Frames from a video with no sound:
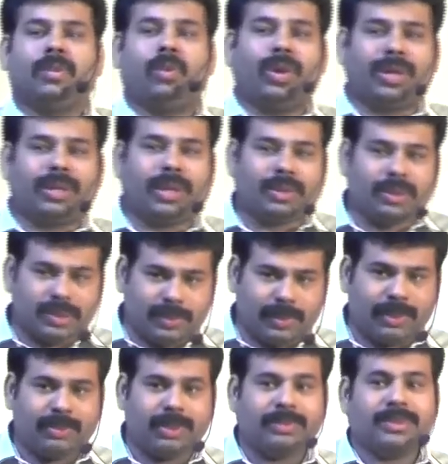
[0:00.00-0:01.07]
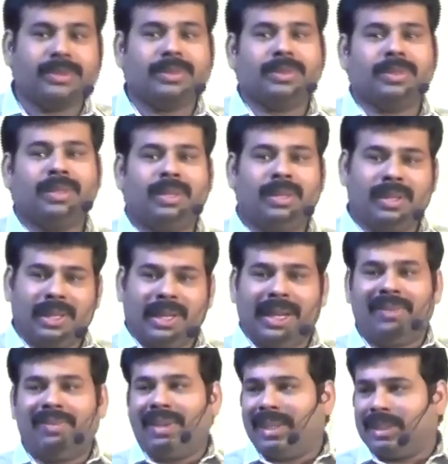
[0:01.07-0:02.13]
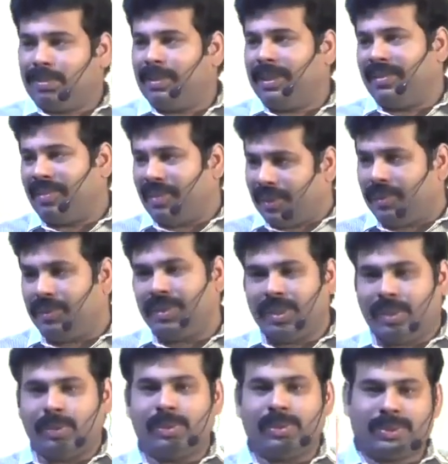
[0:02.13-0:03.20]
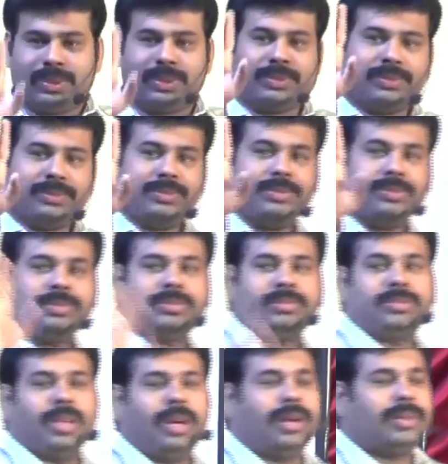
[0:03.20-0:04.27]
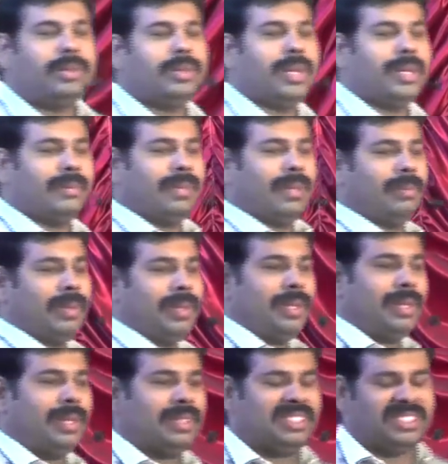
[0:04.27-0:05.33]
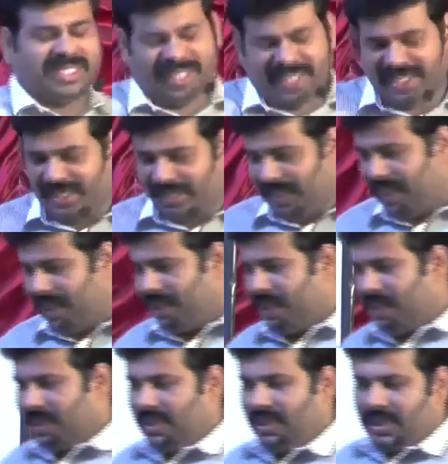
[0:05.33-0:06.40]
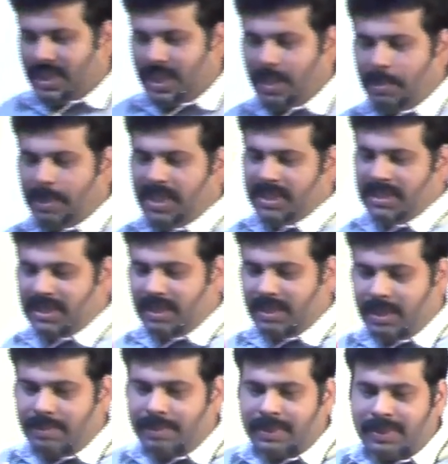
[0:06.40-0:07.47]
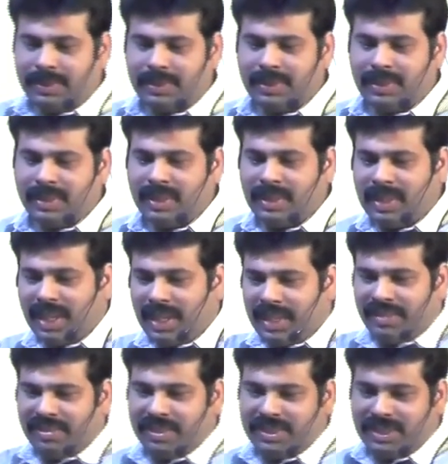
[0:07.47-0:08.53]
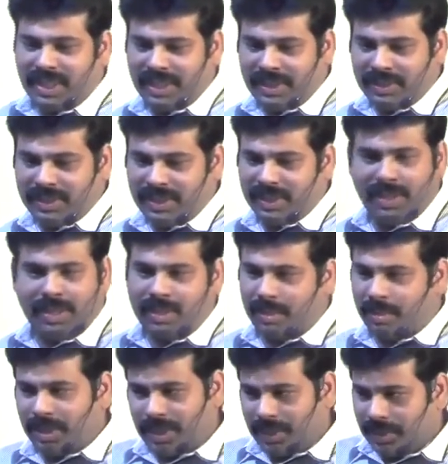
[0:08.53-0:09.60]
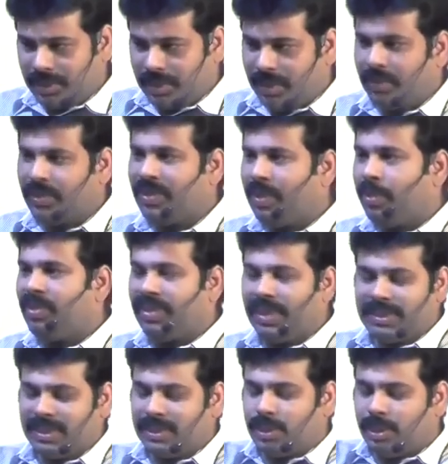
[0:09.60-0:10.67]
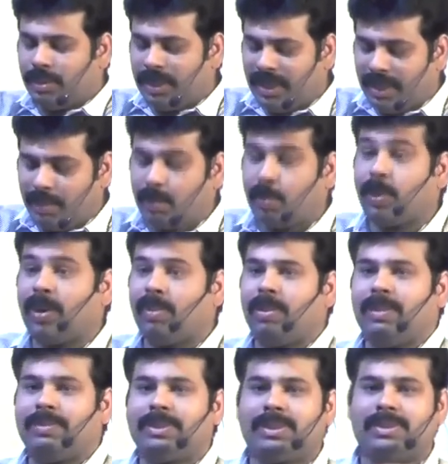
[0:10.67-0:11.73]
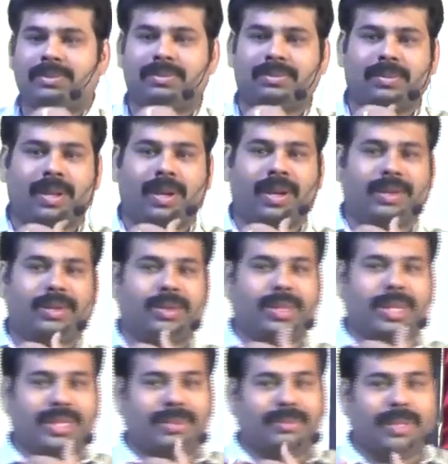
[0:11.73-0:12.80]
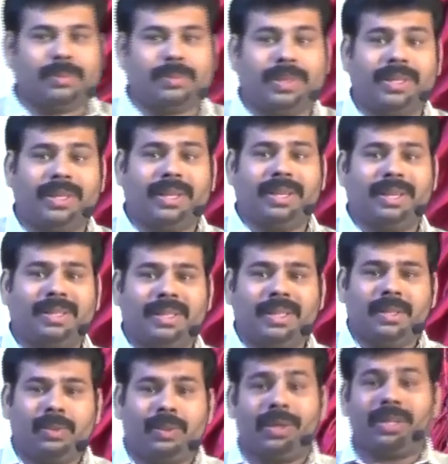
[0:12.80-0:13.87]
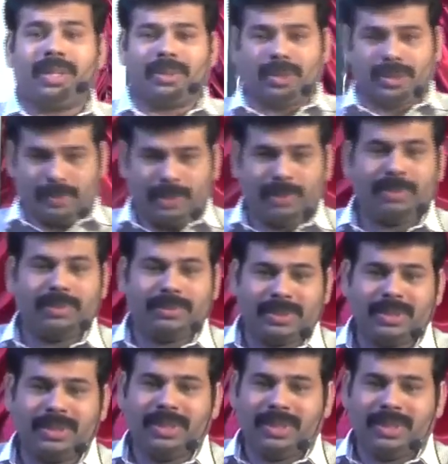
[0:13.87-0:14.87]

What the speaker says: What are those problems? I will explain for you in the course. Are you getting my point? And straight away, application developed, and if we start using the automated tool, we will be facing so many problems. Are you getting my point? And what are those problems?